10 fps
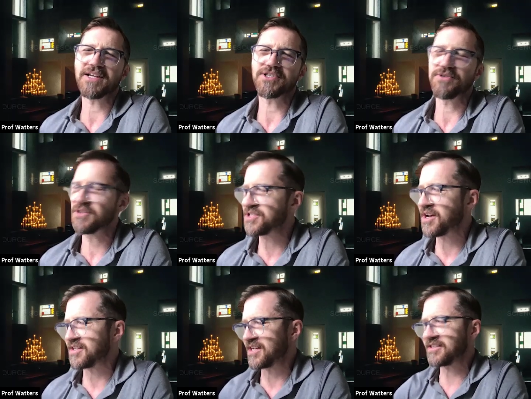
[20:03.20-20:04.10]
So there's
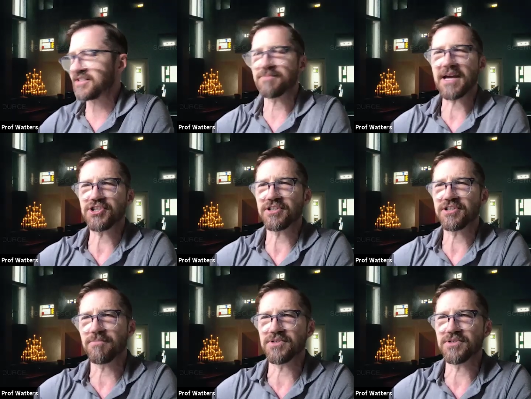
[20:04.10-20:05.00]
not like this magic
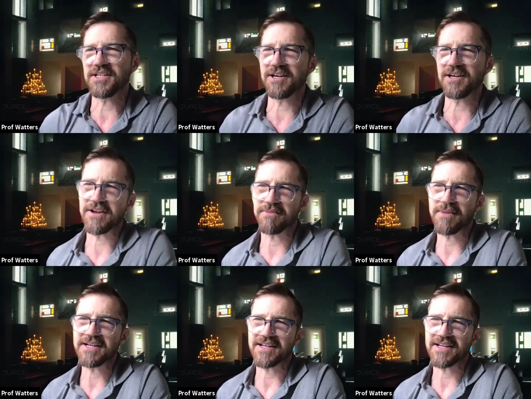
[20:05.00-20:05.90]
number sitting around on
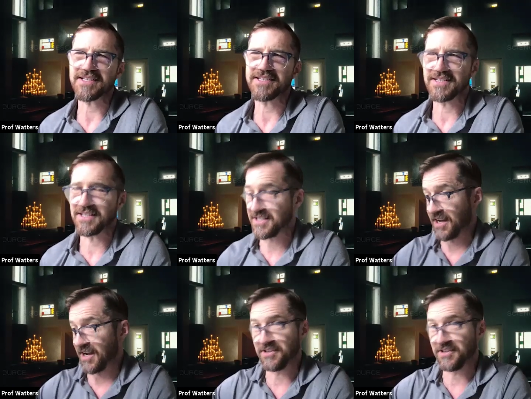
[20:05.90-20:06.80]
my desk. This
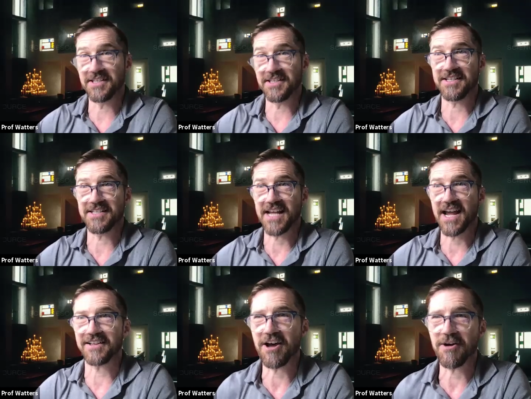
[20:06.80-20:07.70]
is
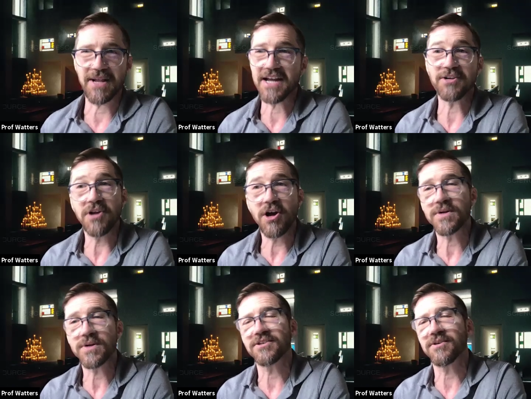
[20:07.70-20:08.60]
exactly how many. I don't
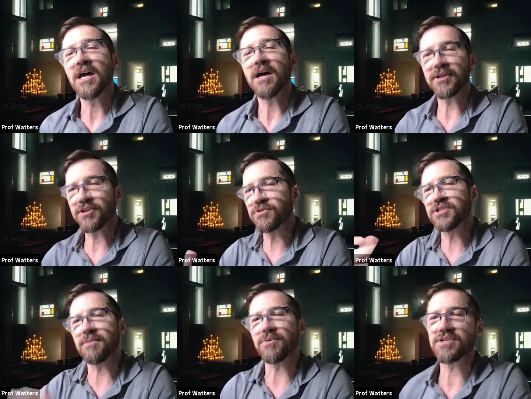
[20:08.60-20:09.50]
know until, but
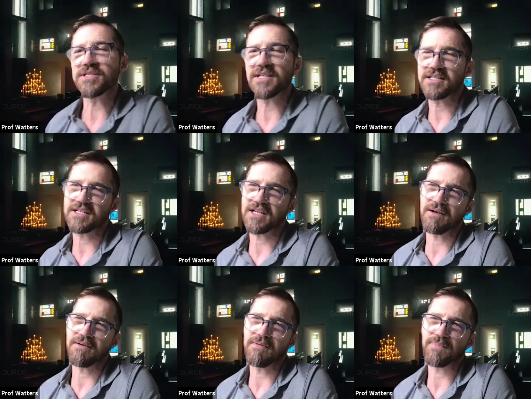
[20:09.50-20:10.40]
those numbers that
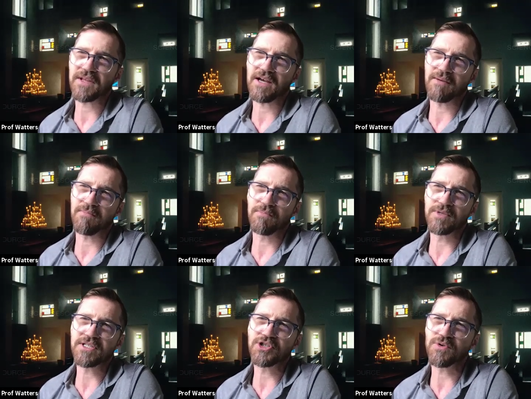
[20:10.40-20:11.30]

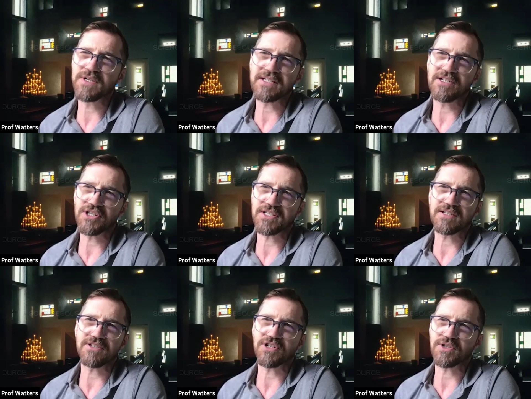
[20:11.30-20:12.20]
Melissa Choinski
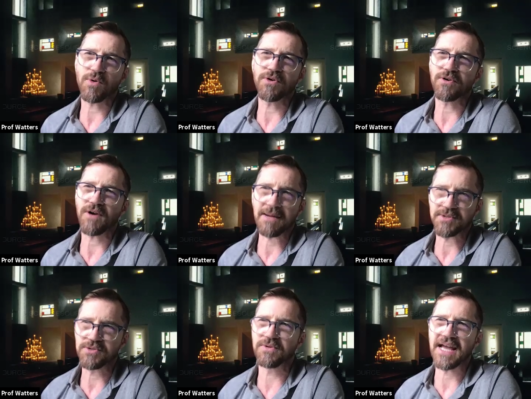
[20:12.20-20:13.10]
just quoted are
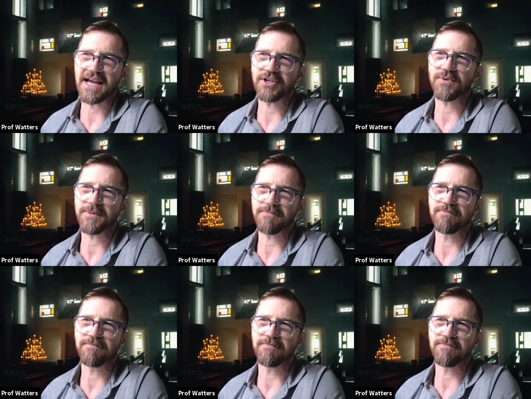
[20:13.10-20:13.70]
absolutely accurate.